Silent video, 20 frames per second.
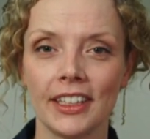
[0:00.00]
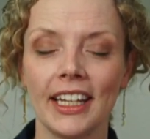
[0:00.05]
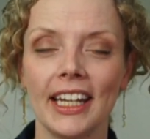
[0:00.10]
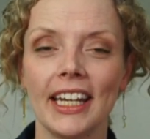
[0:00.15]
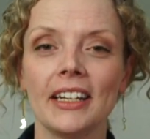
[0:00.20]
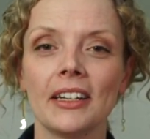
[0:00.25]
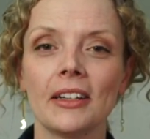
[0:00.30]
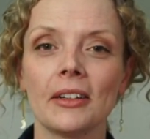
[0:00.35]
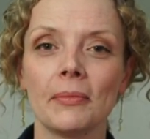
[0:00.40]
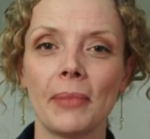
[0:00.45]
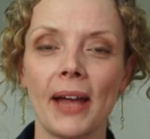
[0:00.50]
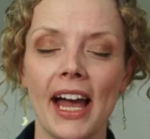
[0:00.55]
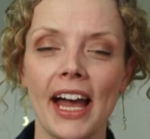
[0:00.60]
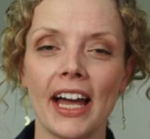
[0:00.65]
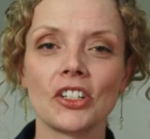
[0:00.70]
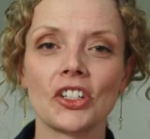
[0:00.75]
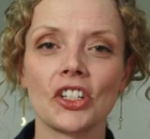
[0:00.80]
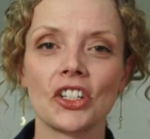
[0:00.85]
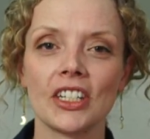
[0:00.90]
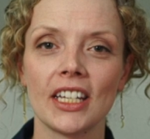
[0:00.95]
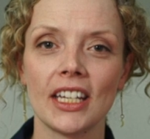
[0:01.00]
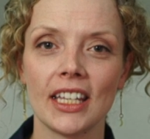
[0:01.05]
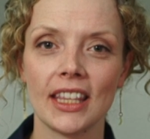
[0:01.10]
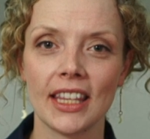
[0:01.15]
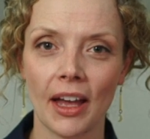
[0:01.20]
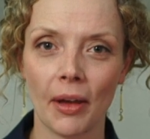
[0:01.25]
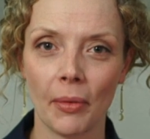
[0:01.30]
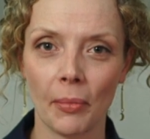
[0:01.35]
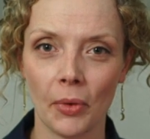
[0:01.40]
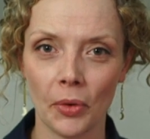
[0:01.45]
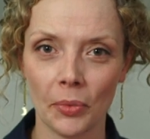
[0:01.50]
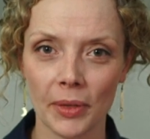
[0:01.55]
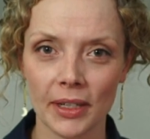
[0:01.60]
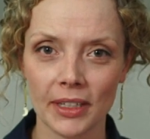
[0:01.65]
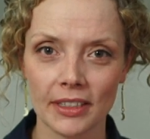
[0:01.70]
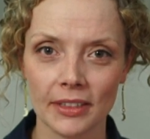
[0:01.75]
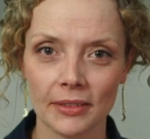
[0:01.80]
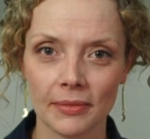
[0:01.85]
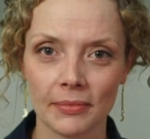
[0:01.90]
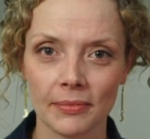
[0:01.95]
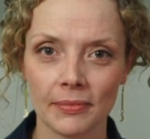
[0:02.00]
in compassion in that moment.